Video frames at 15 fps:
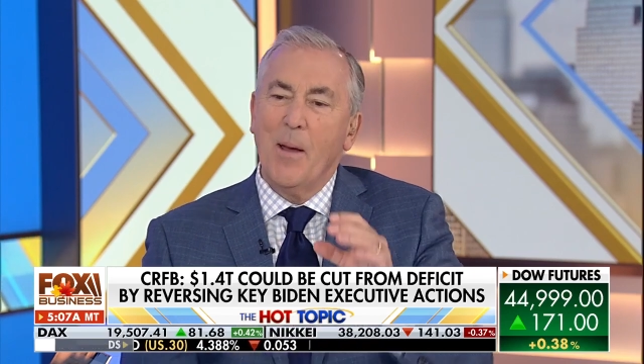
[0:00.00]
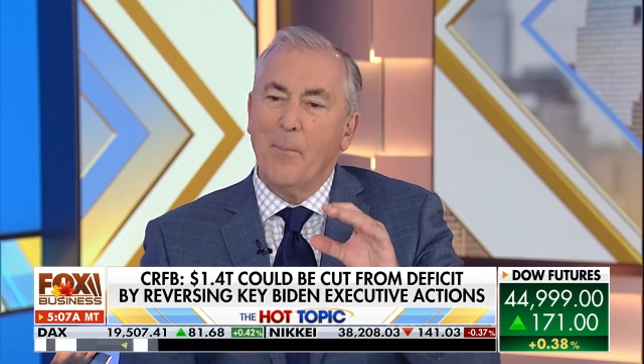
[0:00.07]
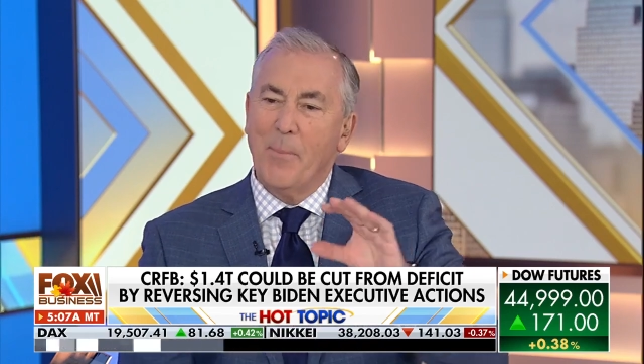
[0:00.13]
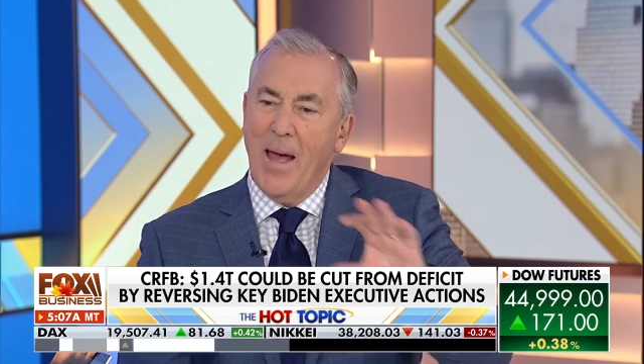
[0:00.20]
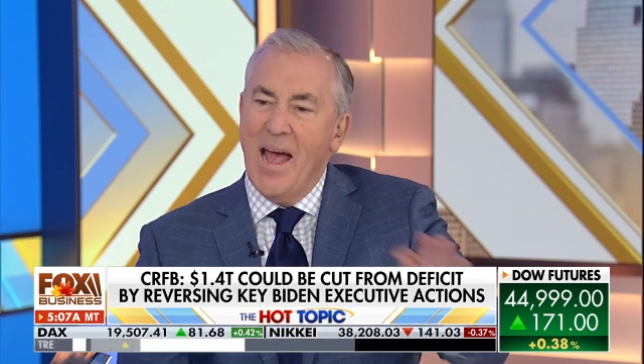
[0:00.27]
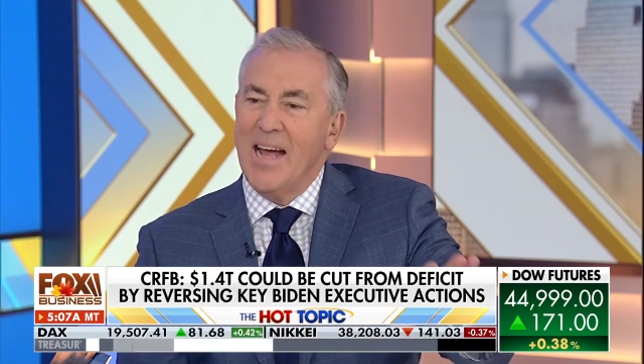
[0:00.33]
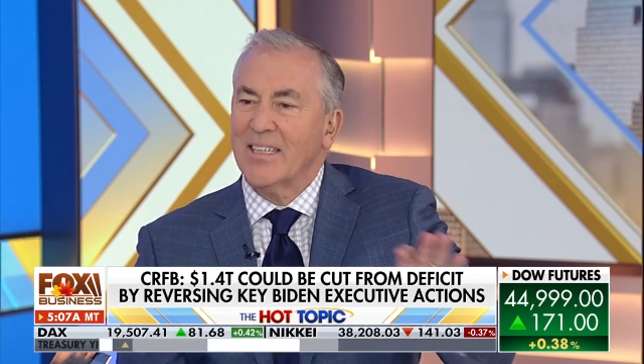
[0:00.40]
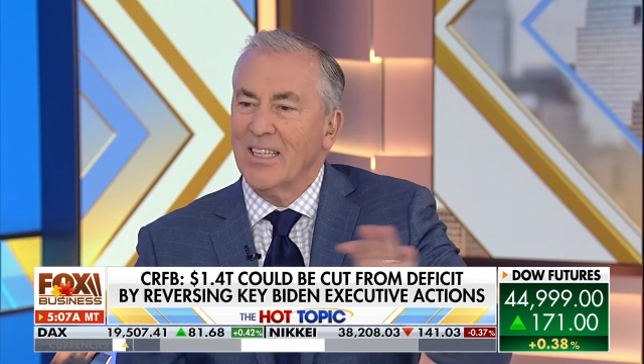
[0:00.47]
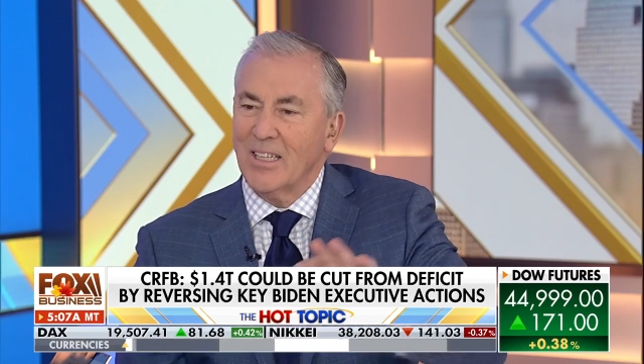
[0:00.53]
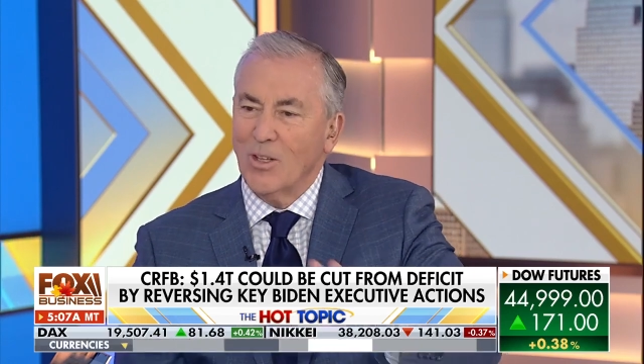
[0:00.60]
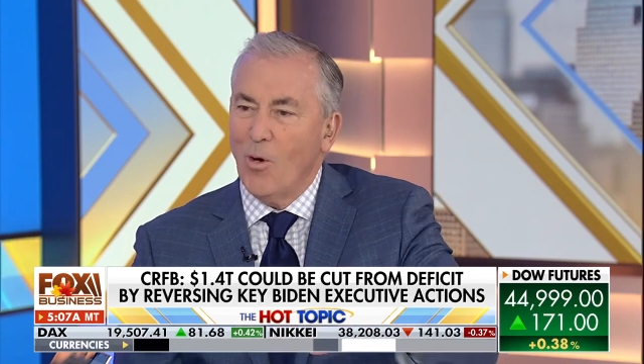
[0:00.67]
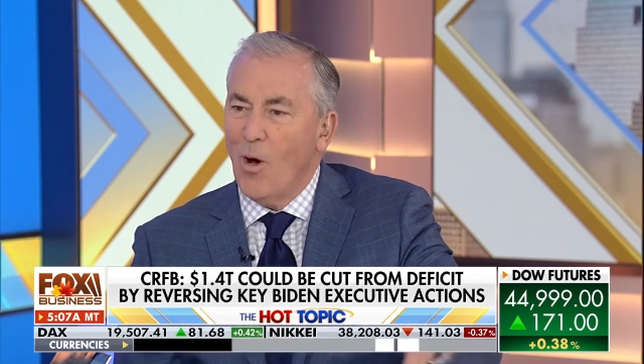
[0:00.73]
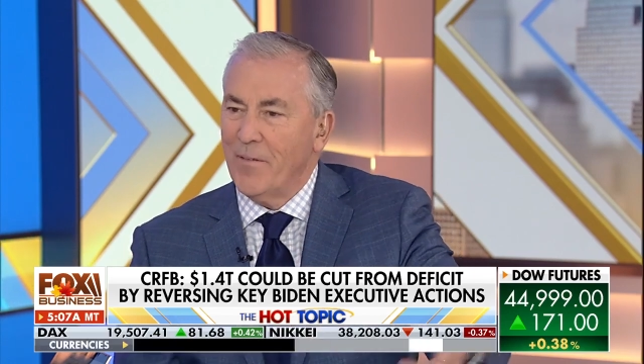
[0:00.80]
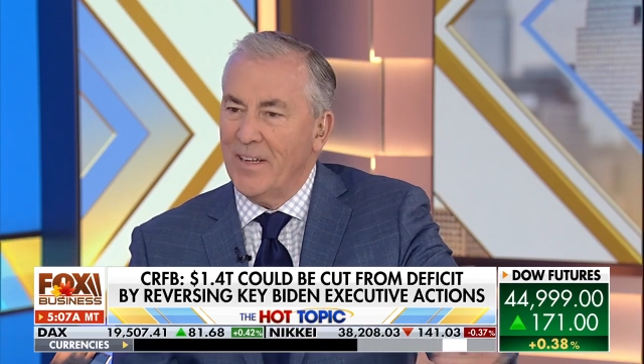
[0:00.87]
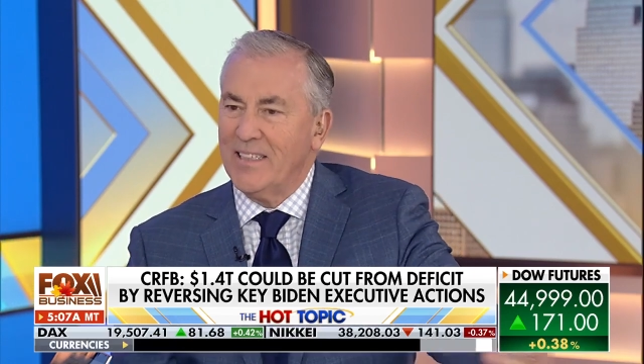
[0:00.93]
pass a
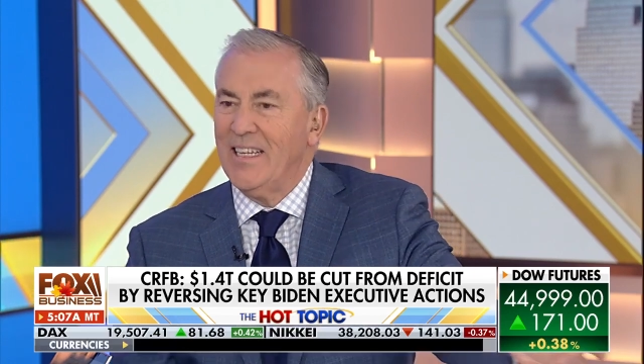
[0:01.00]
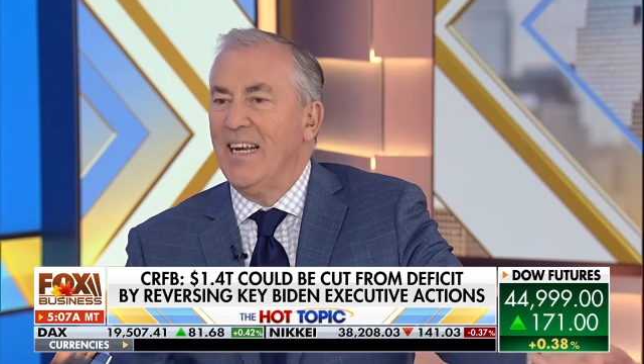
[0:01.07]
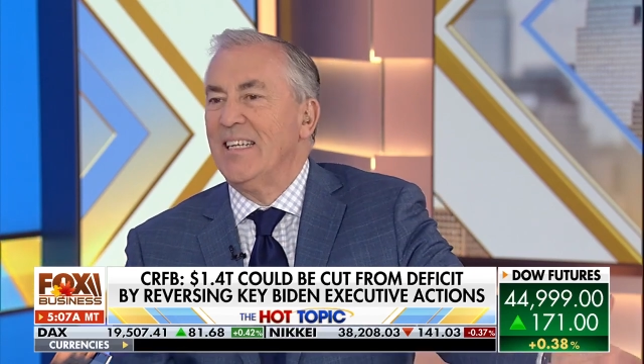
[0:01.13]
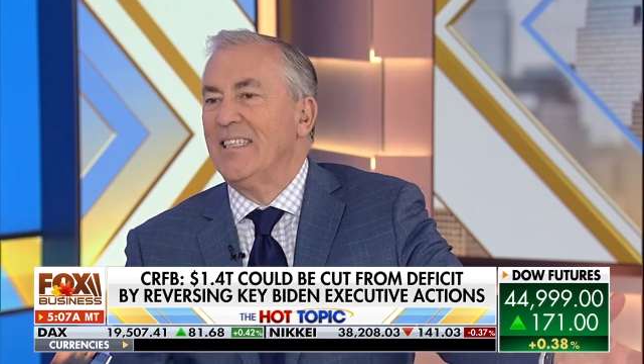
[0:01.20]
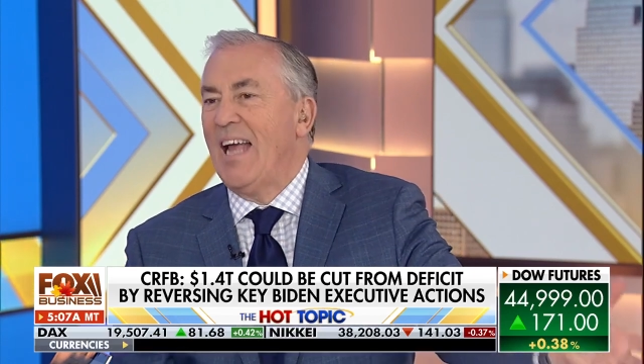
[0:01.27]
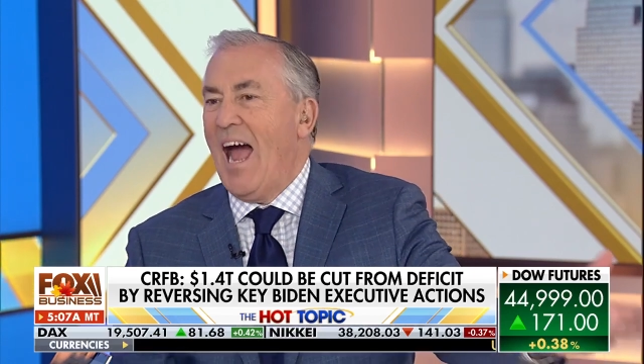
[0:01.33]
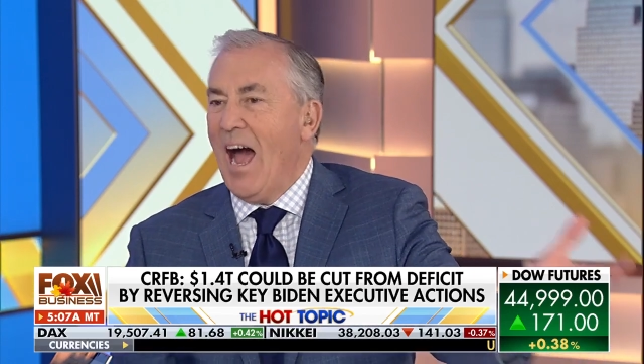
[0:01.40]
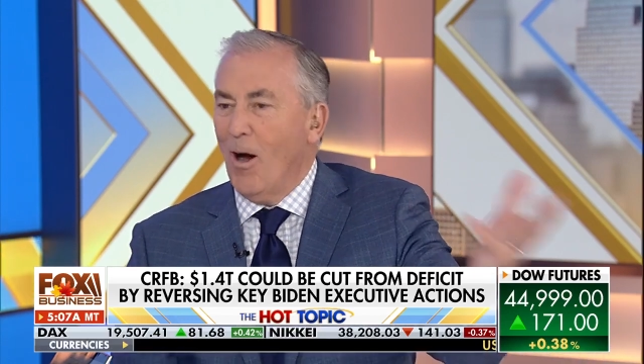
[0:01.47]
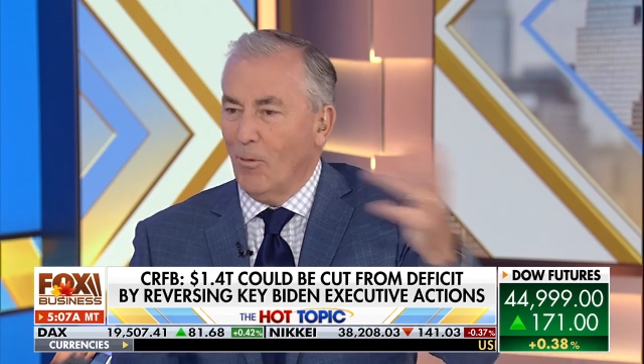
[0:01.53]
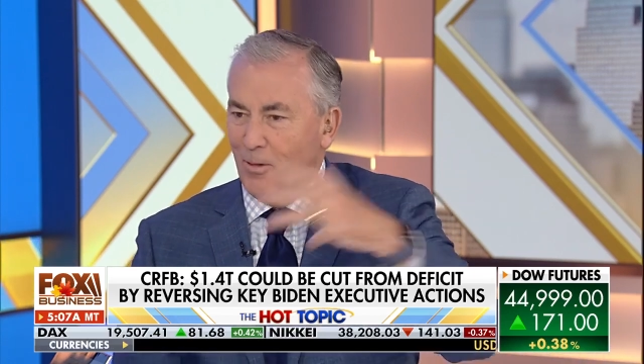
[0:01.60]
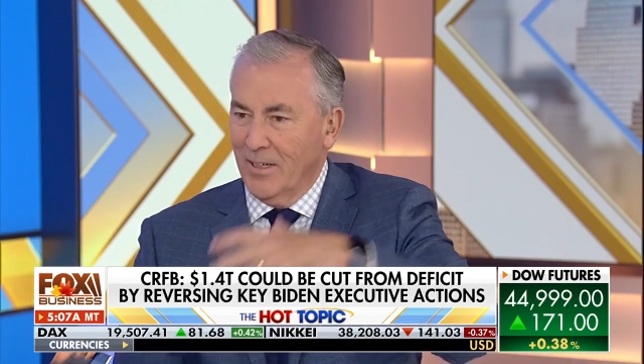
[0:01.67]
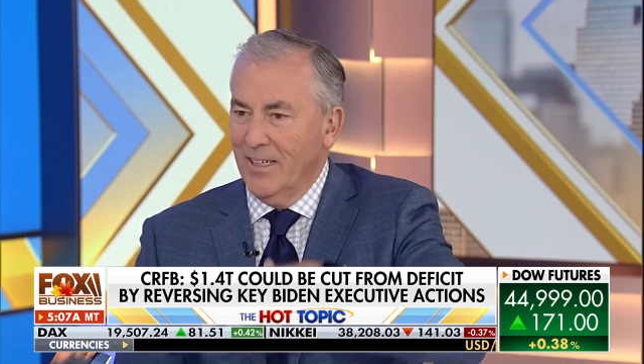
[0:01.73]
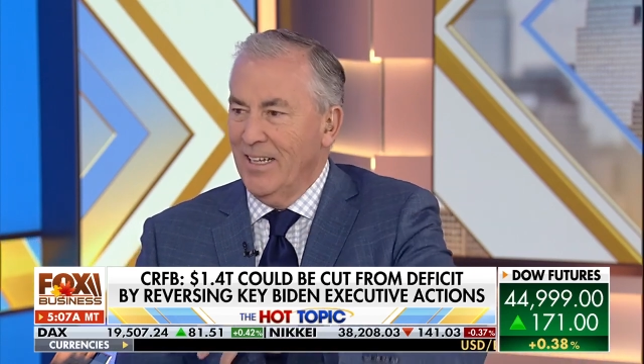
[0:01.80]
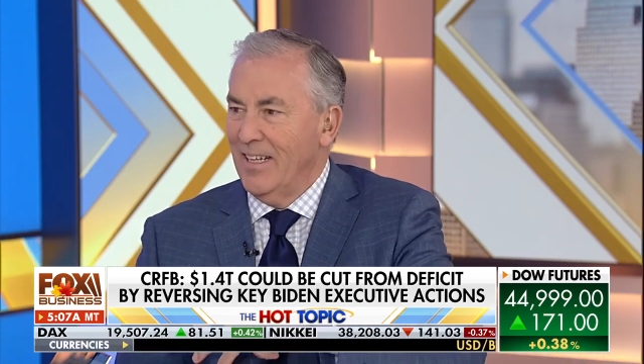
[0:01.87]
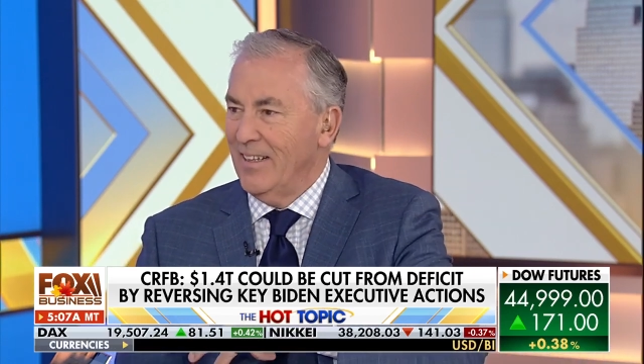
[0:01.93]
law that takes out